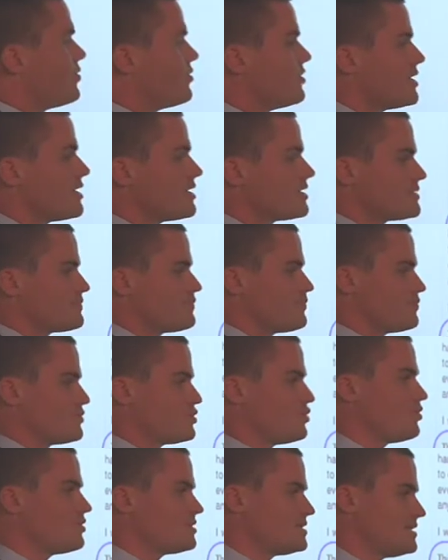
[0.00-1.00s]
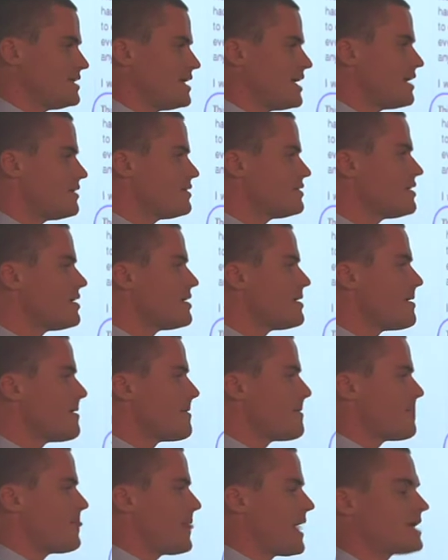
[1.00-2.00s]
Morning, towards the end,
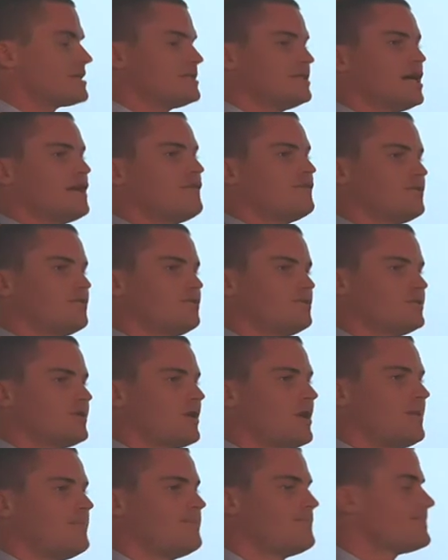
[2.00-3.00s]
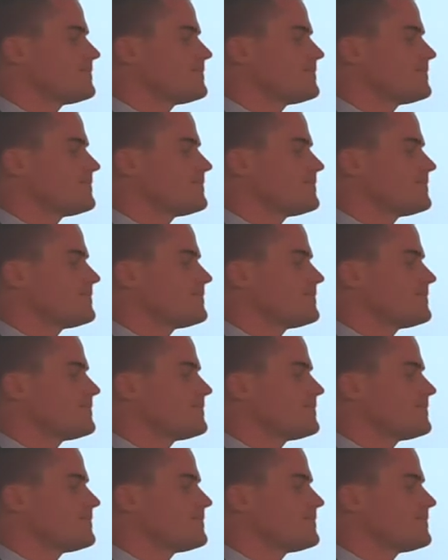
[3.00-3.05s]
and actually having a good time.